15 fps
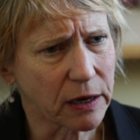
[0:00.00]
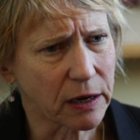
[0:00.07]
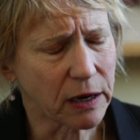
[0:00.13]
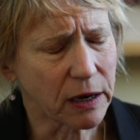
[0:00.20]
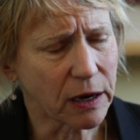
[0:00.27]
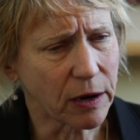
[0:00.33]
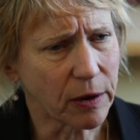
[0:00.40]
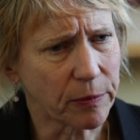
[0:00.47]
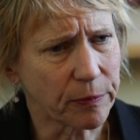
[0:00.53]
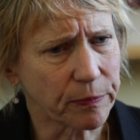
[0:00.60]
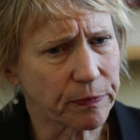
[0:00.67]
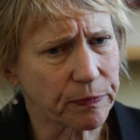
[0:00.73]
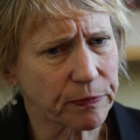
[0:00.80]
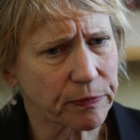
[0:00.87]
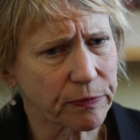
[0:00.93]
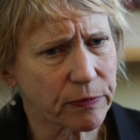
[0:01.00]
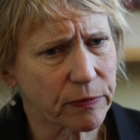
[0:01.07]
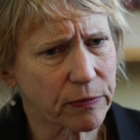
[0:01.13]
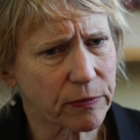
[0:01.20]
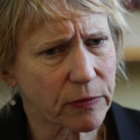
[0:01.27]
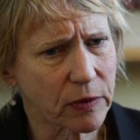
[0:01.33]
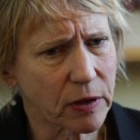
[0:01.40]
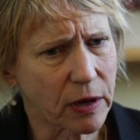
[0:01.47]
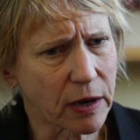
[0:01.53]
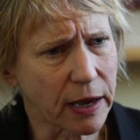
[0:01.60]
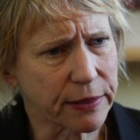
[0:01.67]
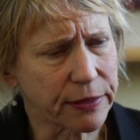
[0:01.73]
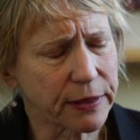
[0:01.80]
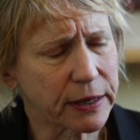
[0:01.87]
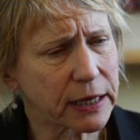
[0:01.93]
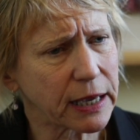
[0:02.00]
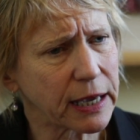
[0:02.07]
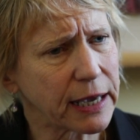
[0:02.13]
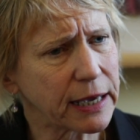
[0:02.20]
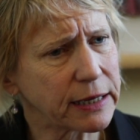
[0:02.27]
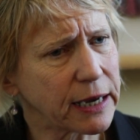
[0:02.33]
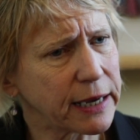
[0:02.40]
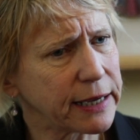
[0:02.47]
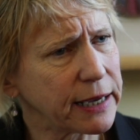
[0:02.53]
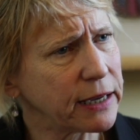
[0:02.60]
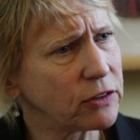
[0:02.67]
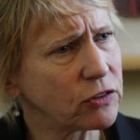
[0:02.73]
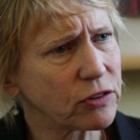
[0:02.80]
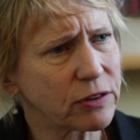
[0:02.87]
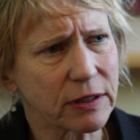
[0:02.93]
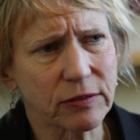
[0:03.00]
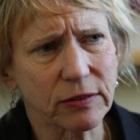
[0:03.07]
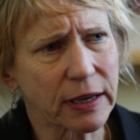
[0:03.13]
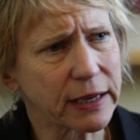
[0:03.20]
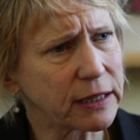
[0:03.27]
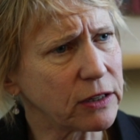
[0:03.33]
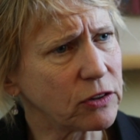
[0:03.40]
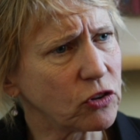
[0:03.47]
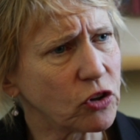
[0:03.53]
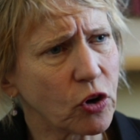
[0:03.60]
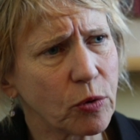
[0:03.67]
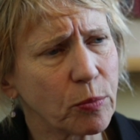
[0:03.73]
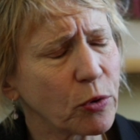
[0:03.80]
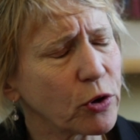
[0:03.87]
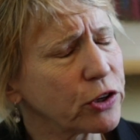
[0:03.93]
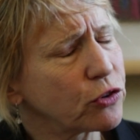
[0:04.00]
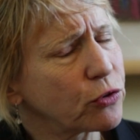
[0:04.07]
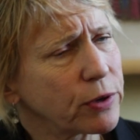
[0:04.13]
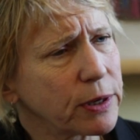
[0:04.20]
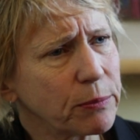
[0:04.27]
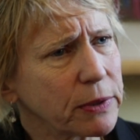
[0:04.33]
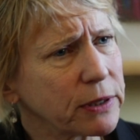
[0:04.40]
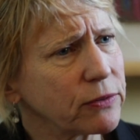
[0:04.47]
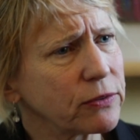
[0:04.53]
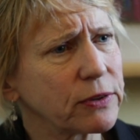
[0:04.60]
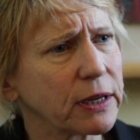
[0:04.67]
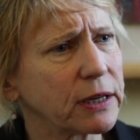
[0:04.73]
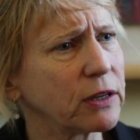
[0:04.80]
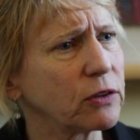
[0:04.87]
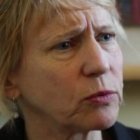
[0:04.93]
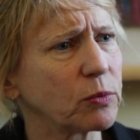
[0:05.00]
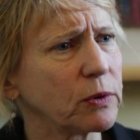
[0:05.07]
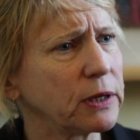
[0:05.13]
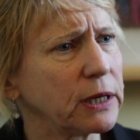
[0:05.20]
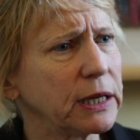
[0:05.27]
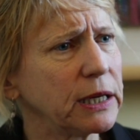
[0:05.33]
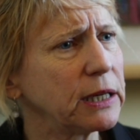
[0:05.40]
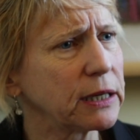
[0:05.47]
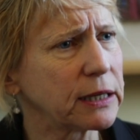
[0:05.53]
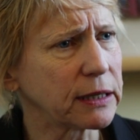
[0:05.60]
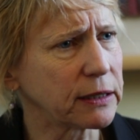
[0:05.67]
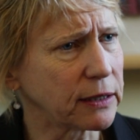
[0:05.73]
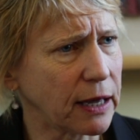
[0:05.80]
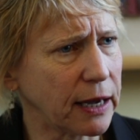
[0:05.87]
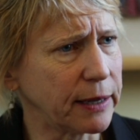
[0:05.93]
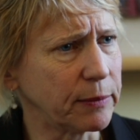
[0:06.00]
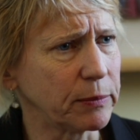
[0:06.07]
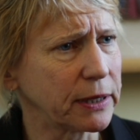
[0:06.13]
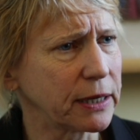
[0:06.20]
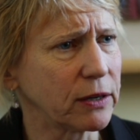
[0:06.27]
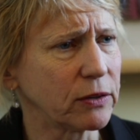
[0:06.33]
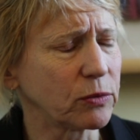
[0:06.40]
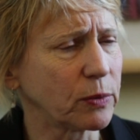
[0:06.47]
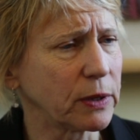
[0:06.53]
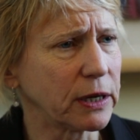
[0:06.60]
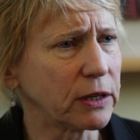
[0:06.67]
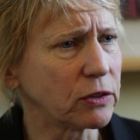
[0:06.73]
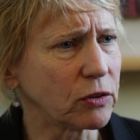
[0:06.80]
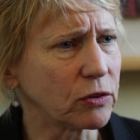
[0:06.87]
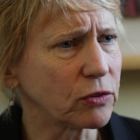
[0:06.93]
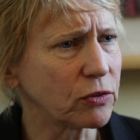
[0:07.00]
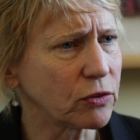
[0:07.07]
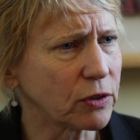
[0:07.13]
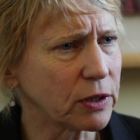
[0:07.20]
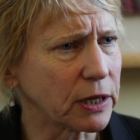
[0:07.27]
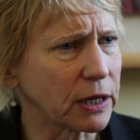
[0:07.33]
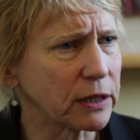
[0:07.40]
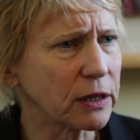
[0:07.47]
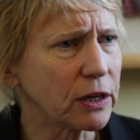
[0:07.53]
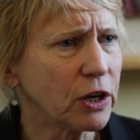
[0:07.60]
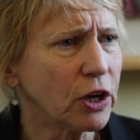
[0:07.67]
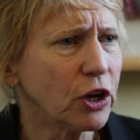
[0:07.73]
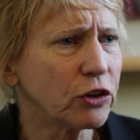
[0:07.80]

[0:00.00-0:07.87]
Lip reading: I think NIH decided no more treatment studies were needed in Lyme because we understood it.